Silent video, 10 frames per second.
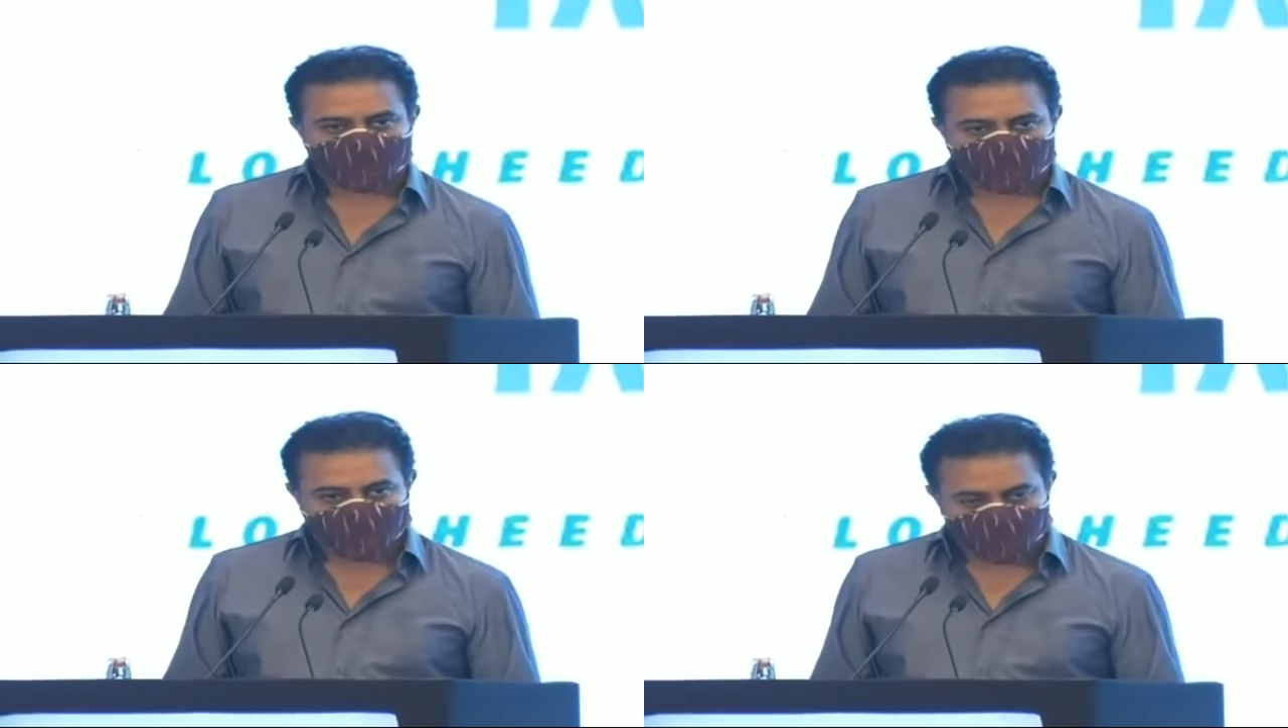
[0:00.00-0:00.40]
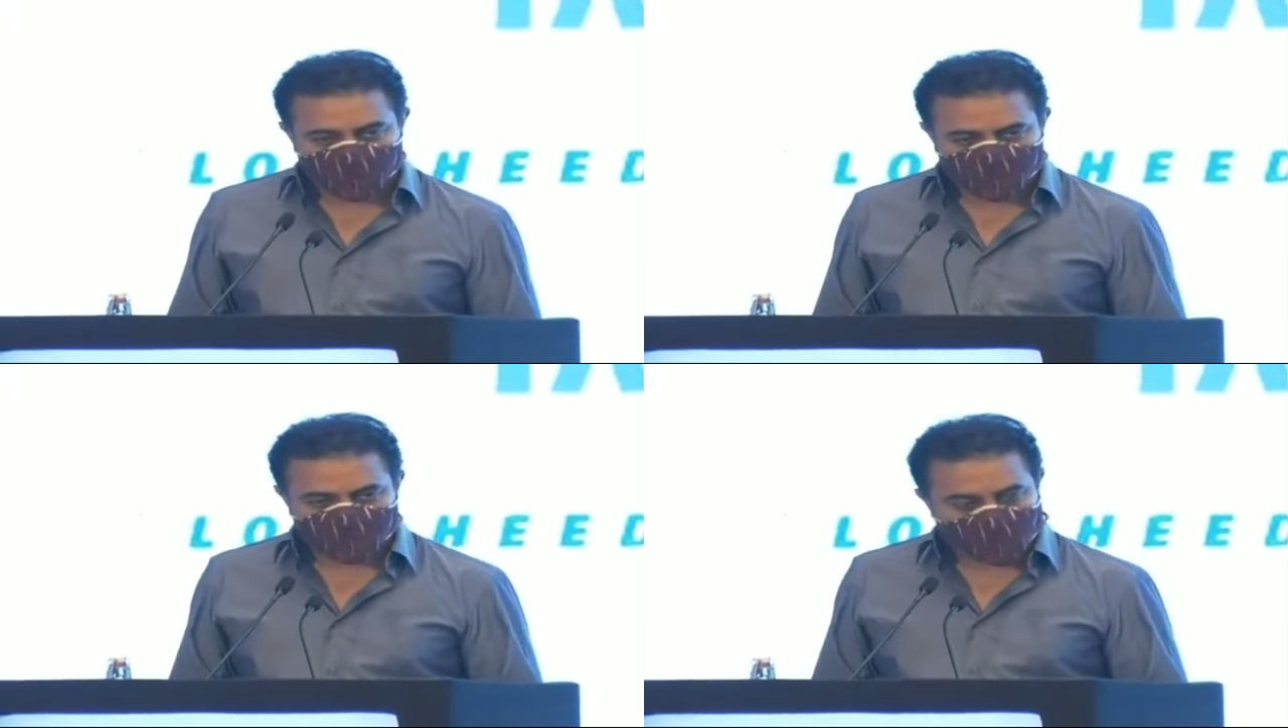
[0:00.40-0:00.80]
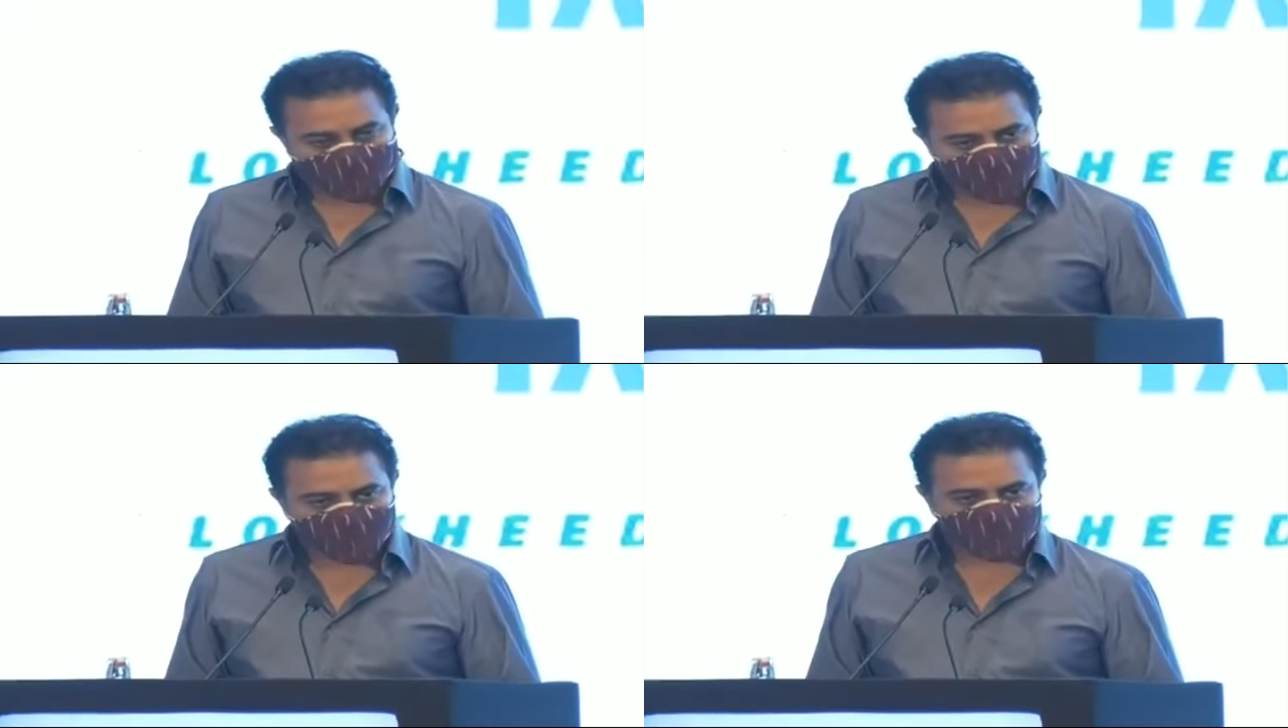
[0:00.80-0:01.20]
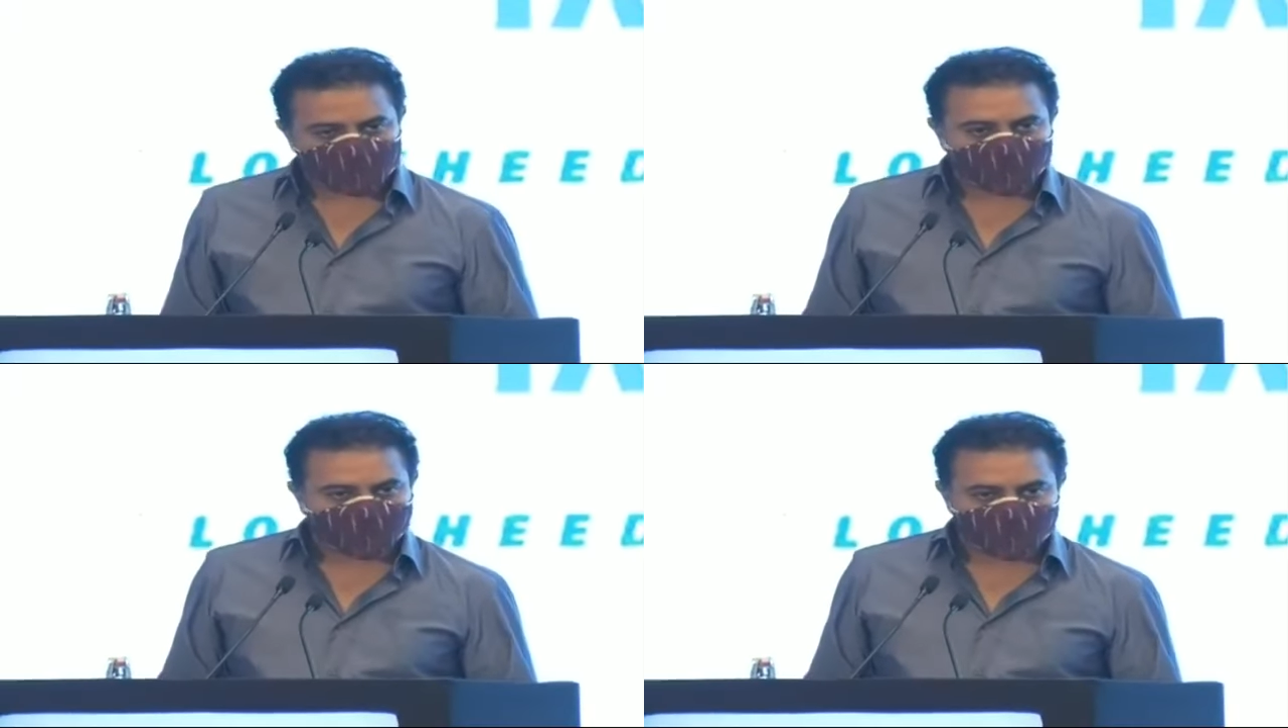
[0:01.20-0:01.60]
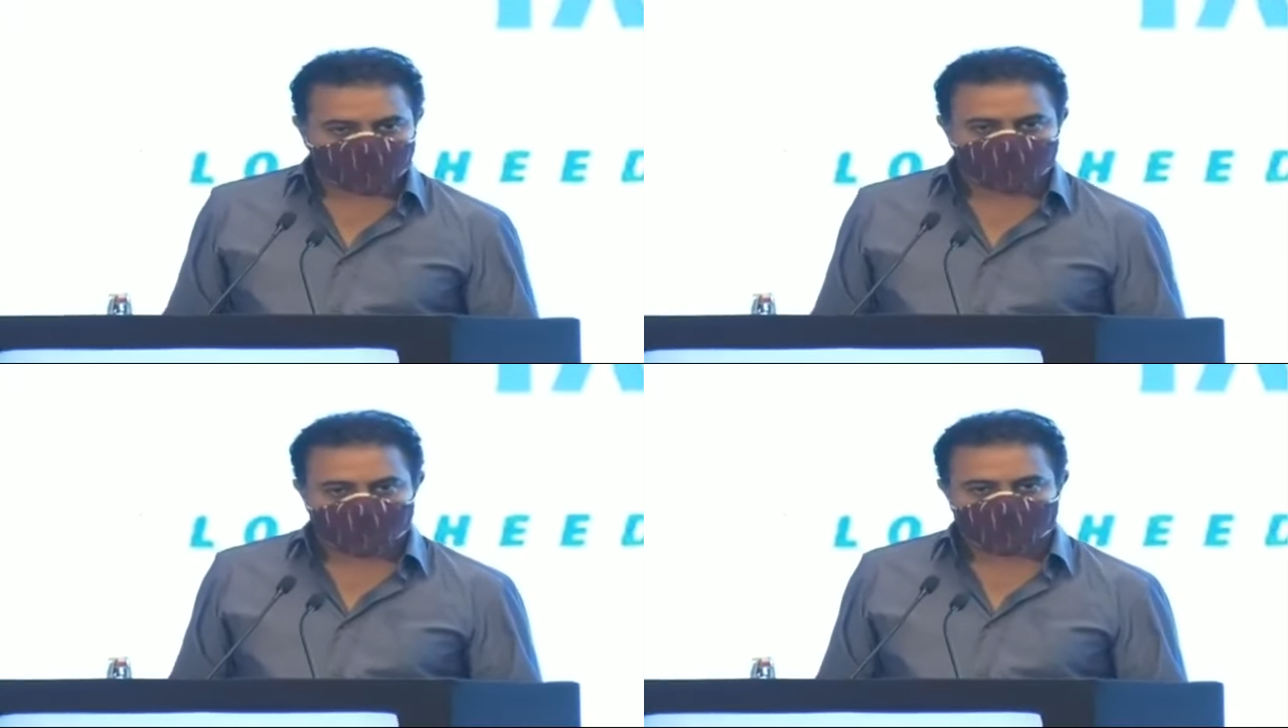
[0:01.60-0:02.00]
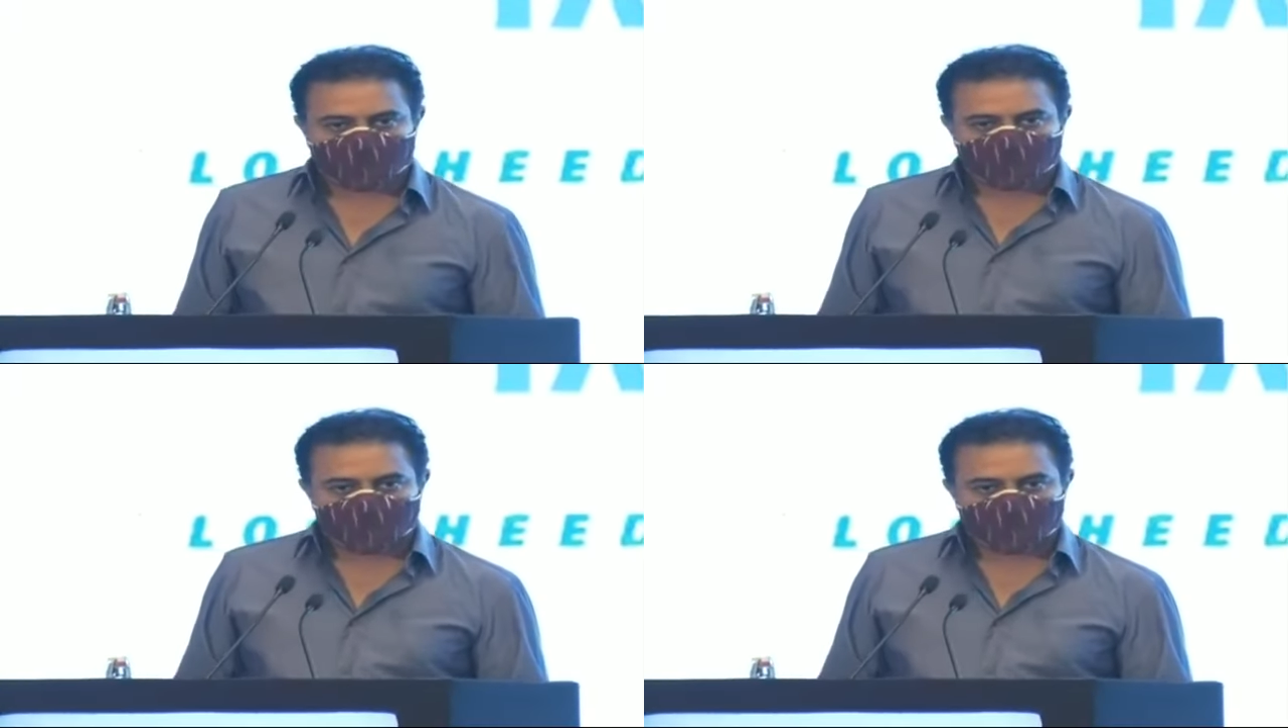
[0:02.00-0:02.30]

I'm happy to share with you